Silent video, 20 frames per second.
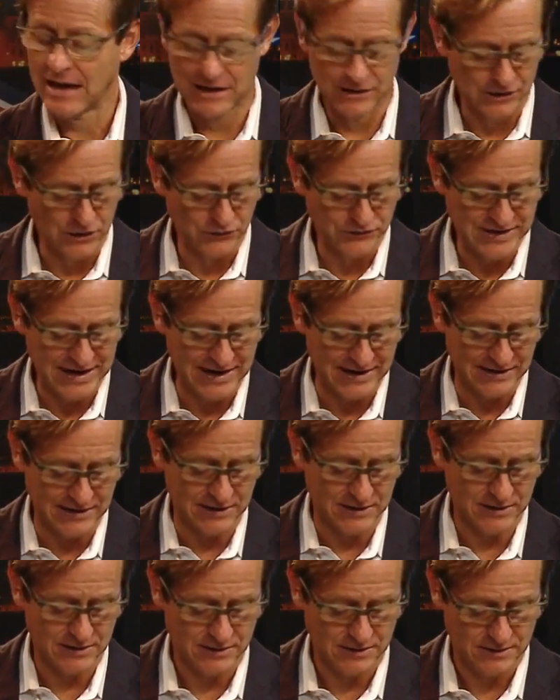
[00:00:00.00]
Hello,
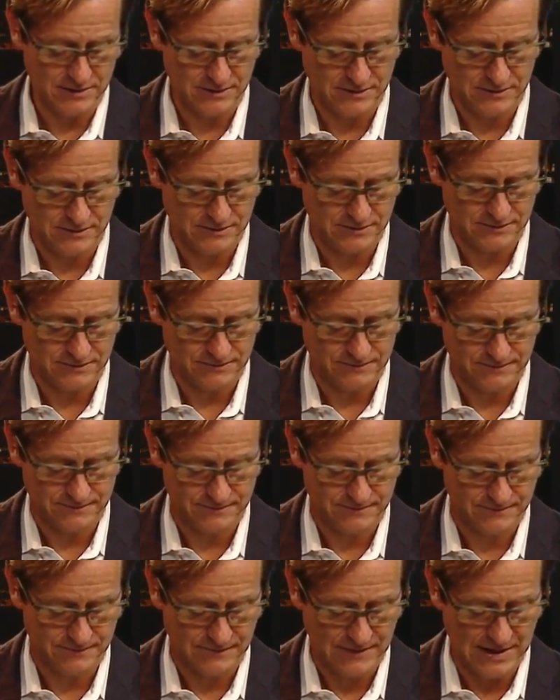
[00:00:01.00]
Danny.
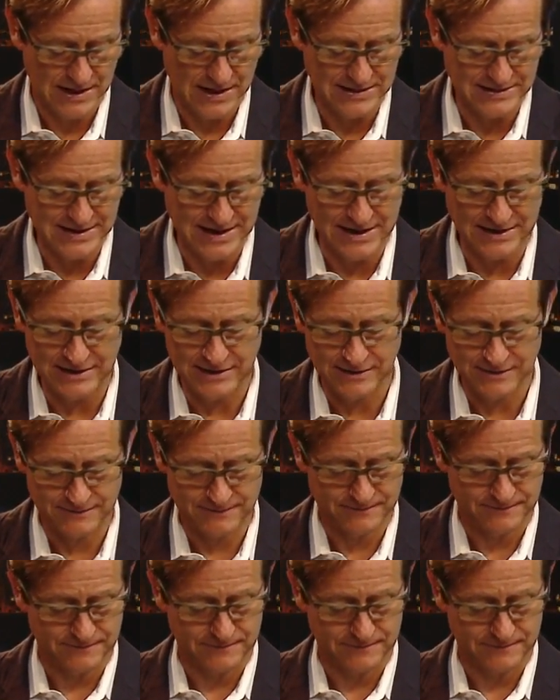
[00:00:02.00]
Hi, Danny.